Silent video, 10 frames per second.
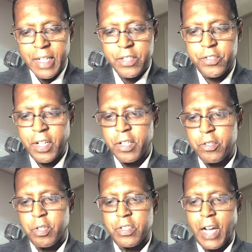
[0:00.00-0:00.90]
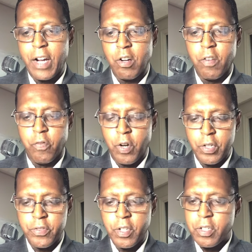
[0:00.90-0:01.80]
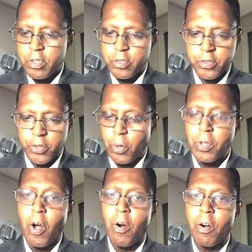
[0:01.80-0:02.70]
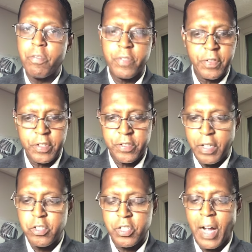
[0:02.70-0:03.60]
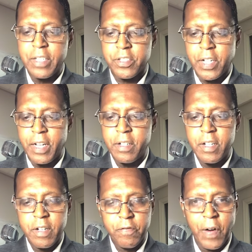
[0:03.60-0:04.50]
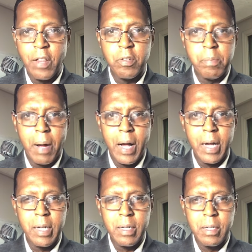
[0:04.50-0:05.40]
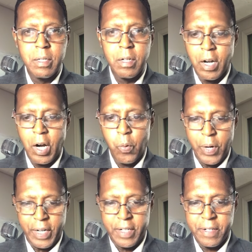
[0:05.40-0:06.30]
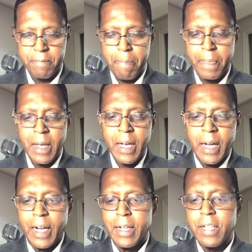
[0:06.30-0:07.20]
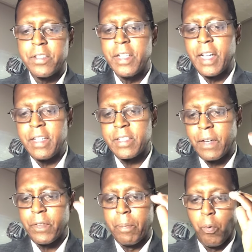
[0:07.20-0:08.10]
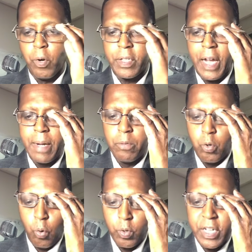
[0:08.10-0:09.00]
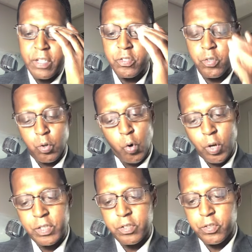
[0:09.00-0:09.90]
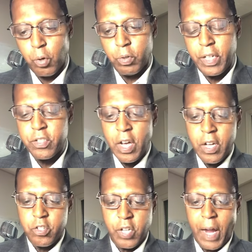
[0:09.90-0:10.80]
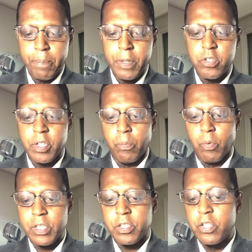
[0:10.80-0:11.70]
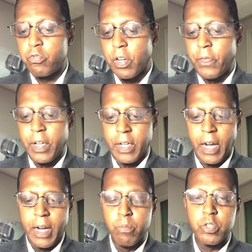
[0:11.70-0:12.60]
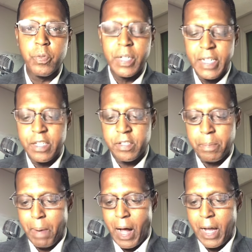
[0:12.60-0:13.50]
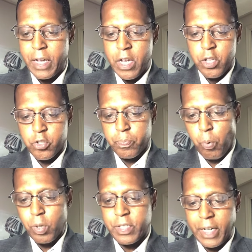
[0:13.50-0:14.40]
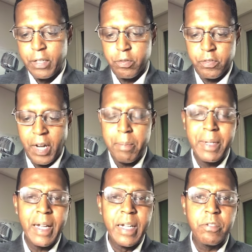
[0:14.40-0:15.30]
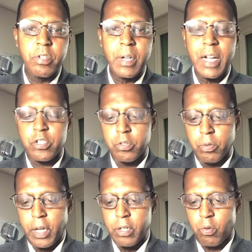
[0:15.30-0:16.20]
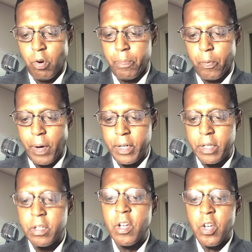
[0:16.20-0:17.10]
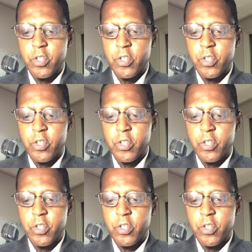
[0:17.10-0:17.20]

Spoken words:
His signature sign-off was "So long from the Sunshine State," followed by a wink. In 1987, a board game, Gordon Solie's Championship Wrestling Trivia Game, was released by Sports Entertainment International Incorporated.